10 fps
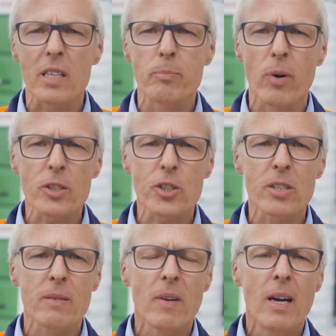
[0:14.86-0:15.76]
at Bosch
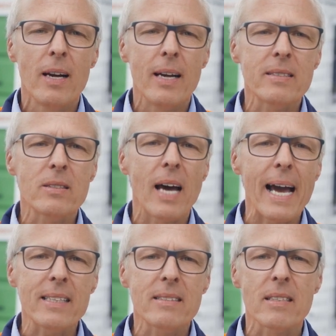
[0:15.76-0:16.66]
is to
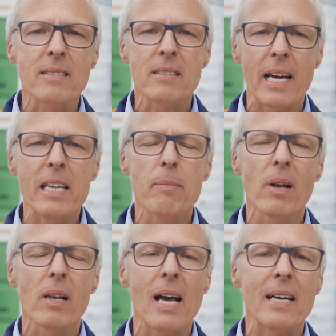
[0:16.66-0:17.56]
act
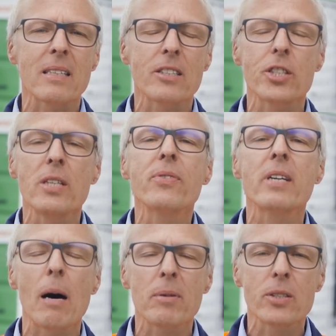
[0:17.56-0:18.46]
sustainable and achieve
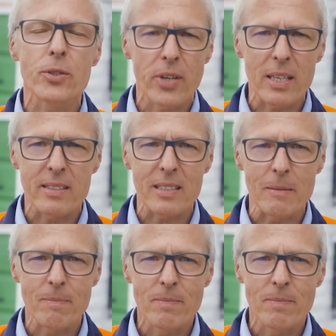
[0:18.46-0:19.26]
carbon neutrality,